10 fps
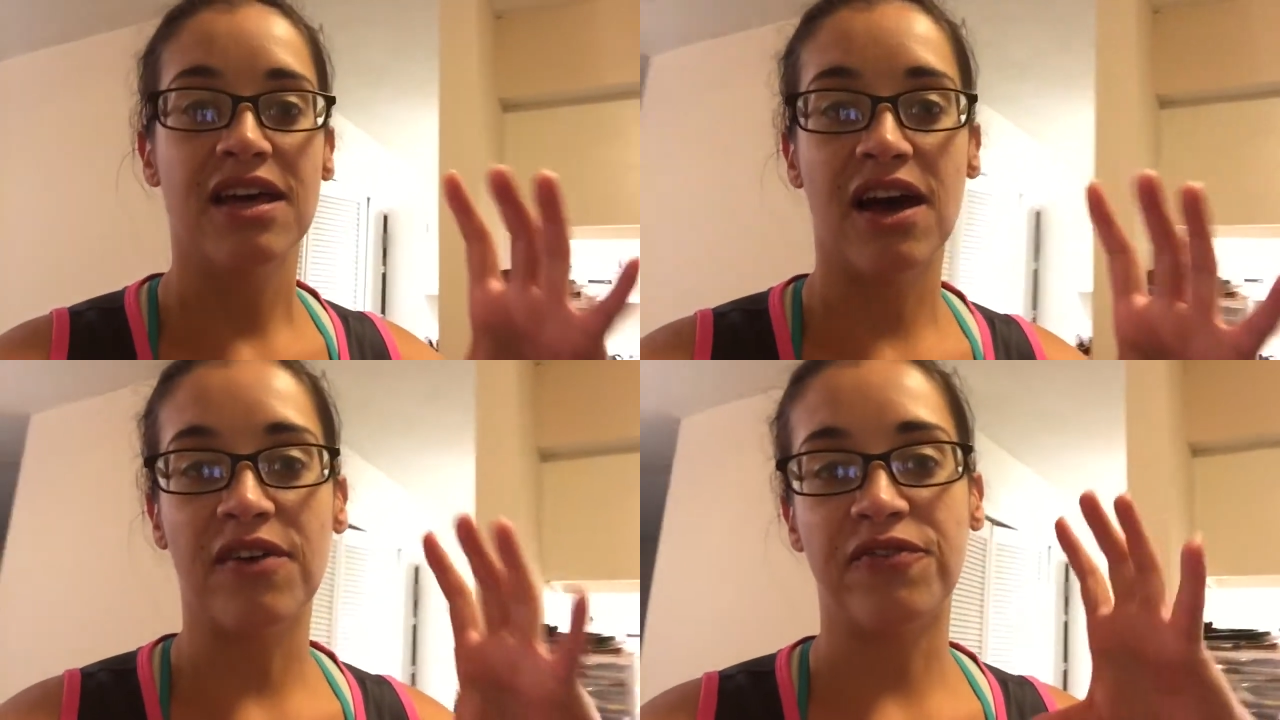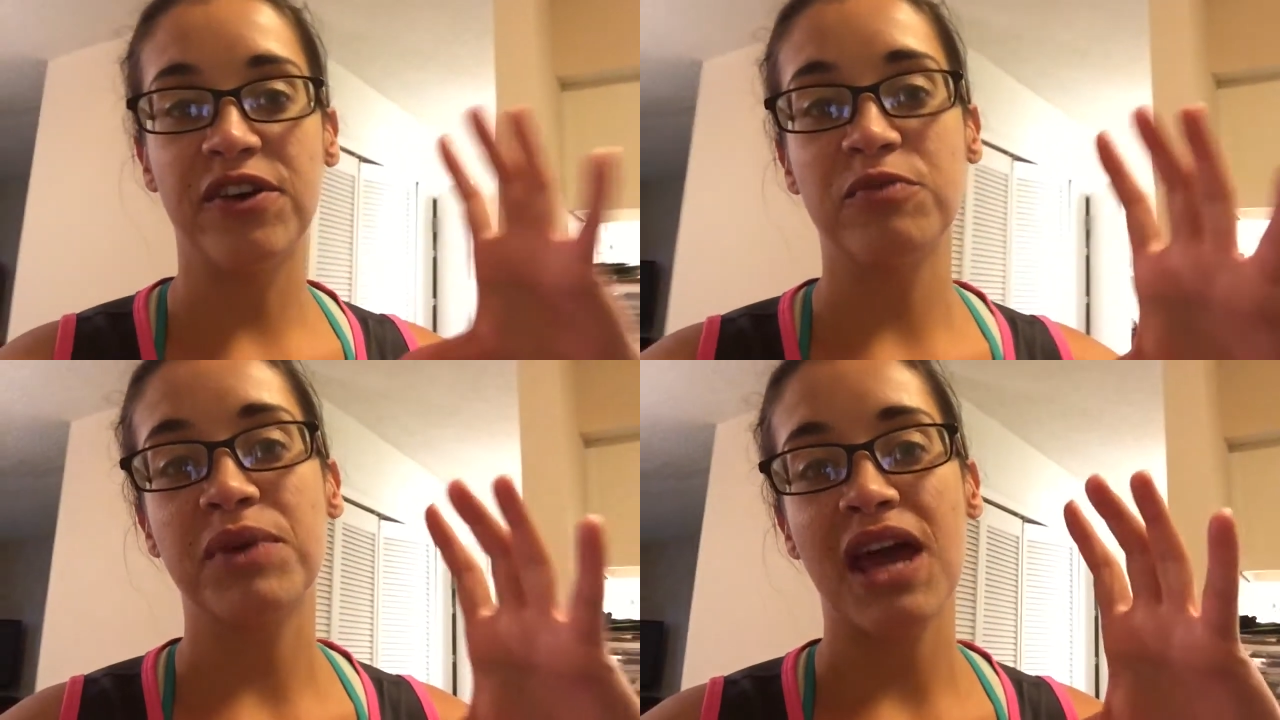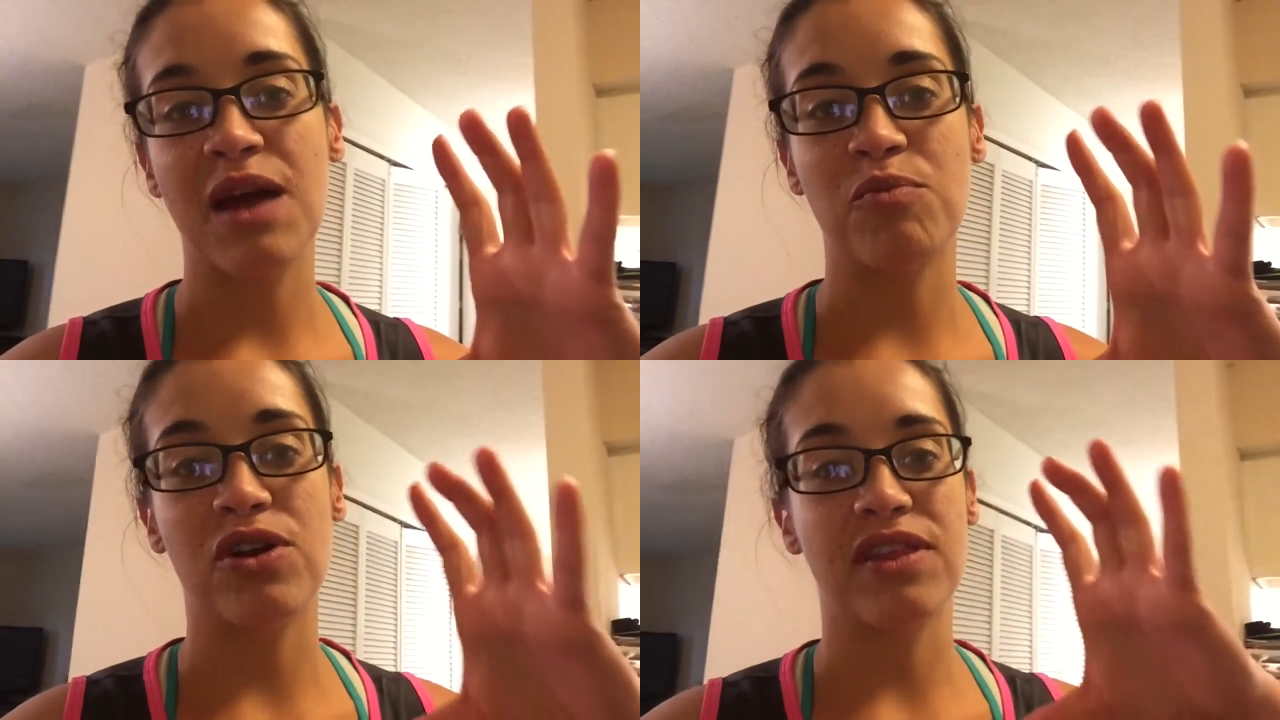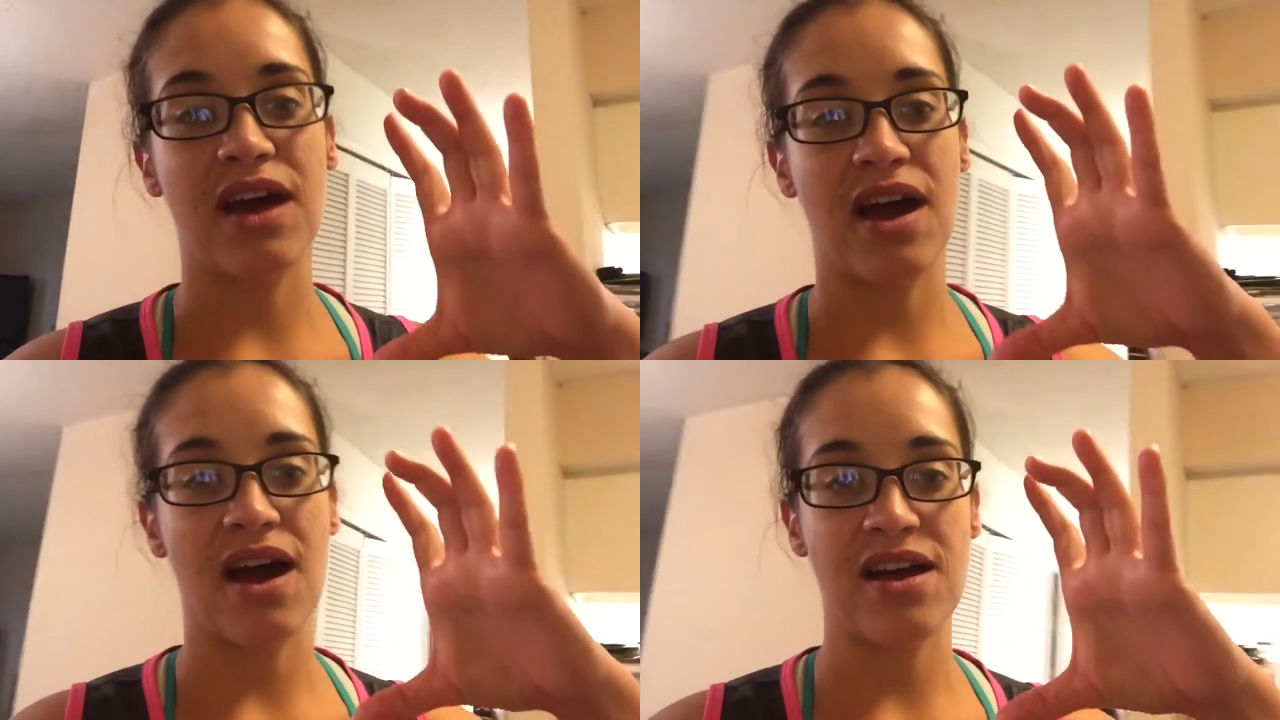a film camera that
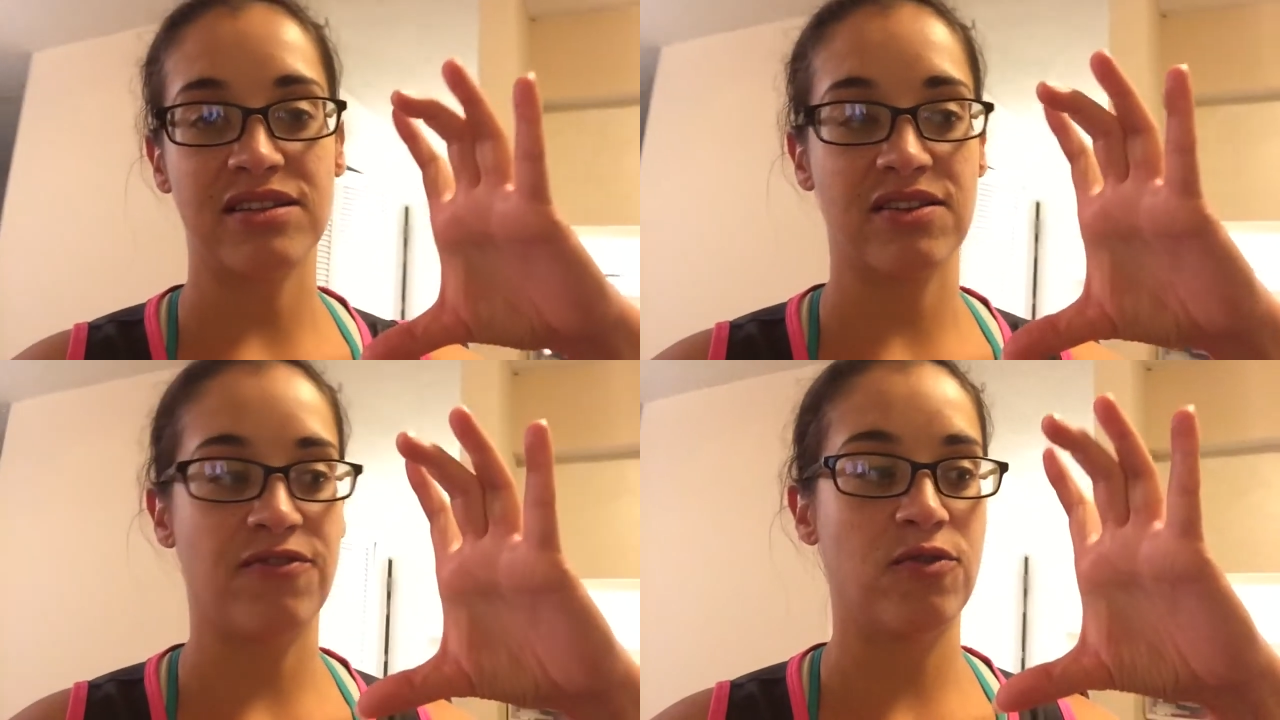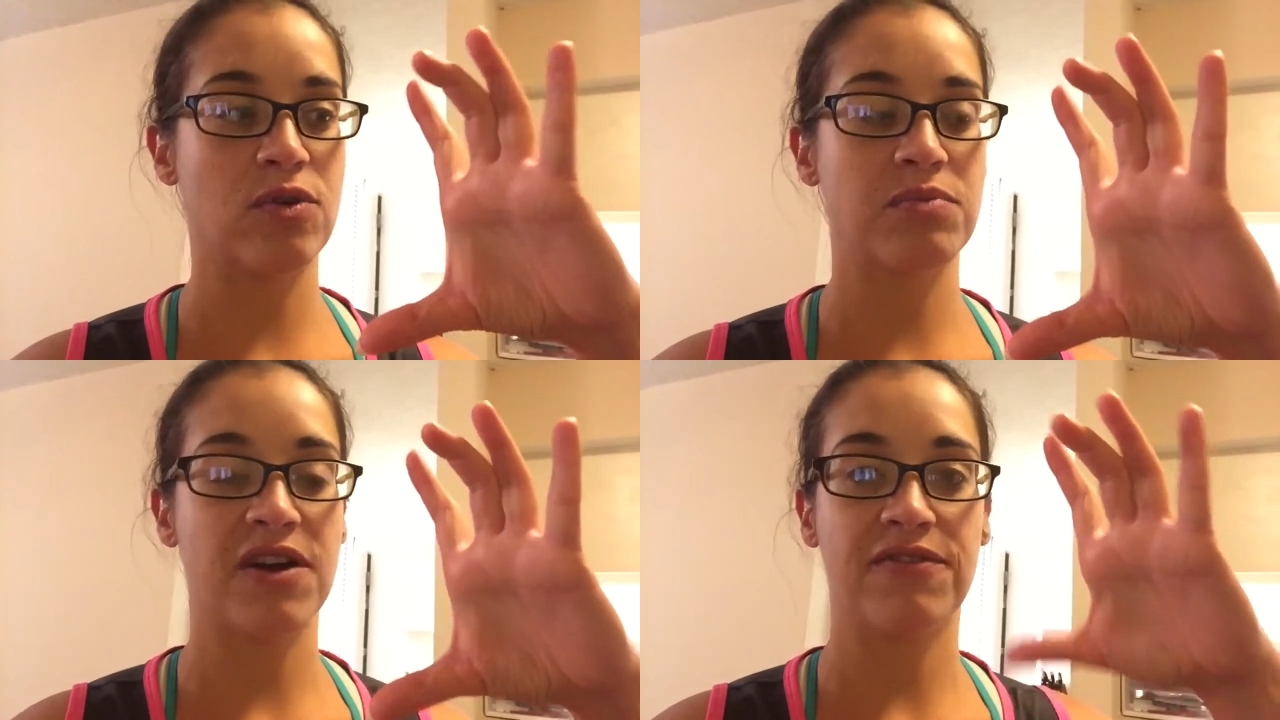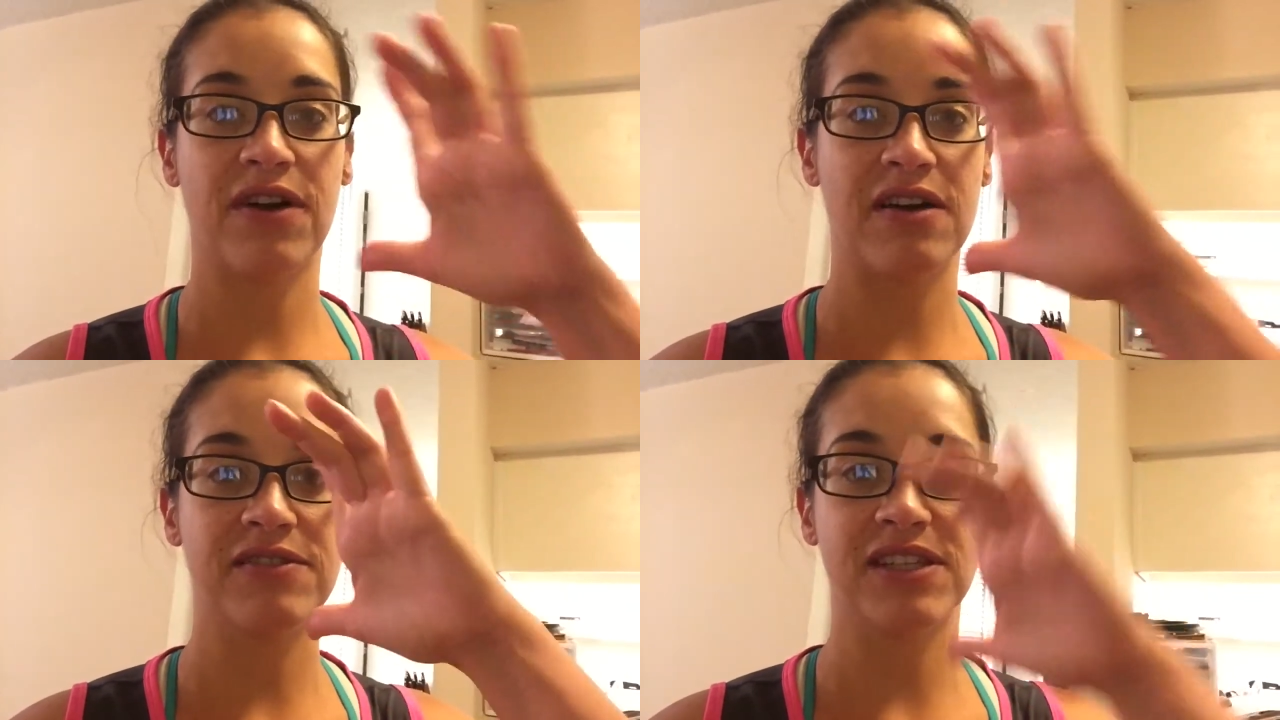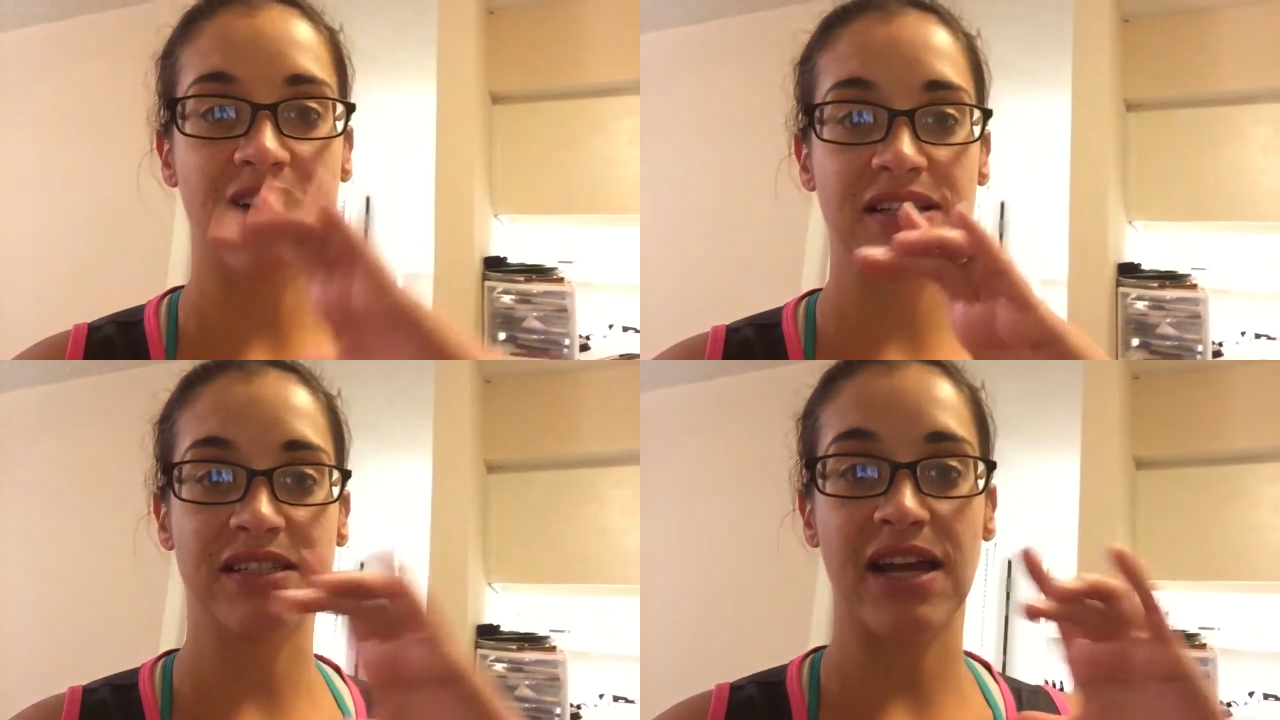has a 4x5
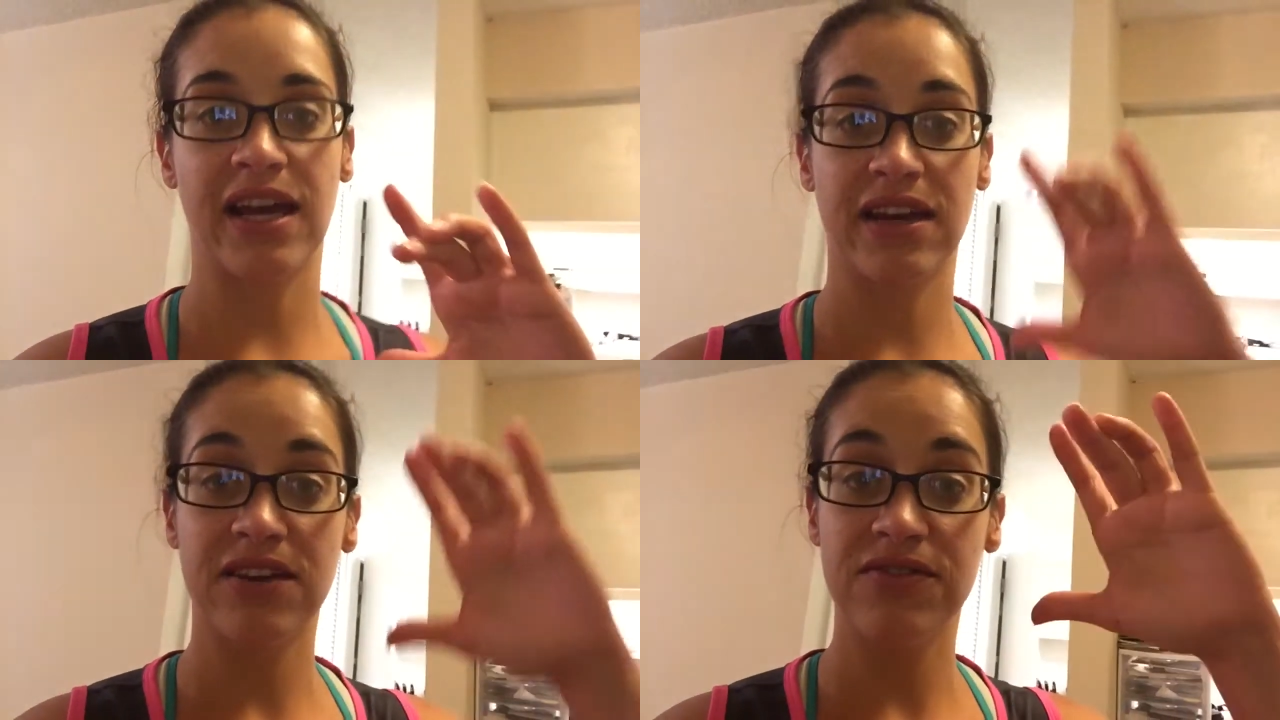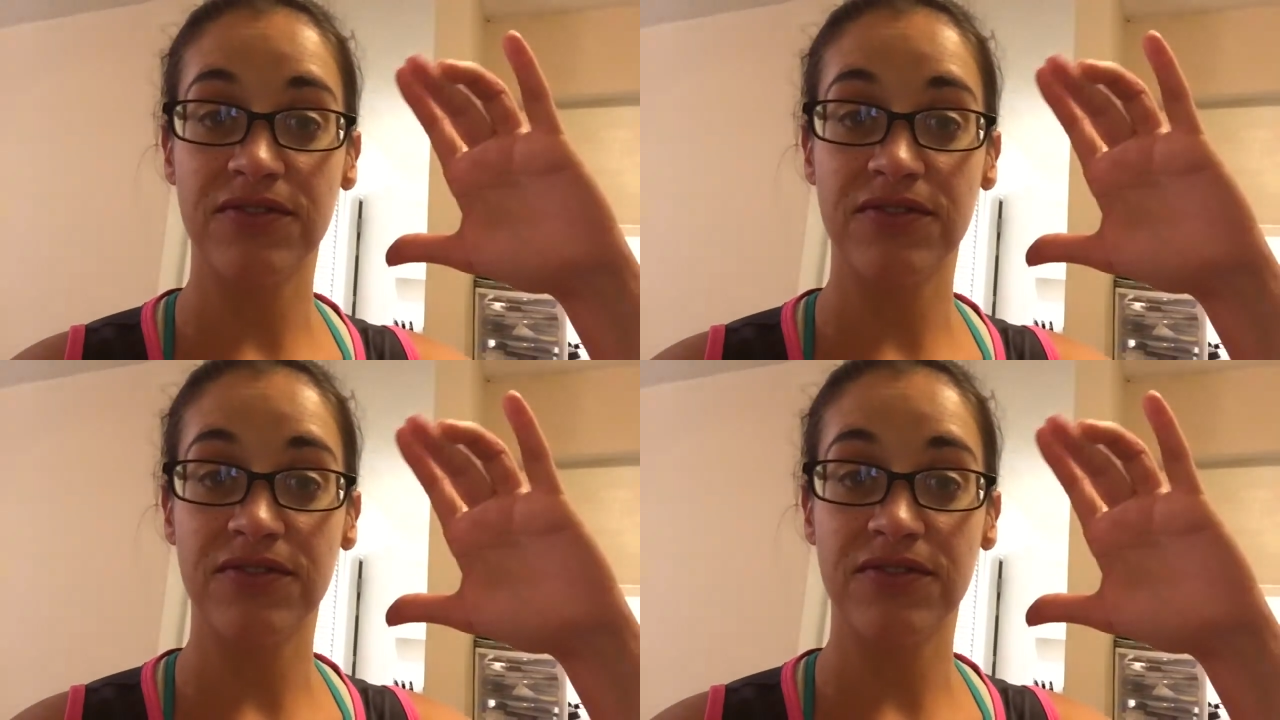size negative,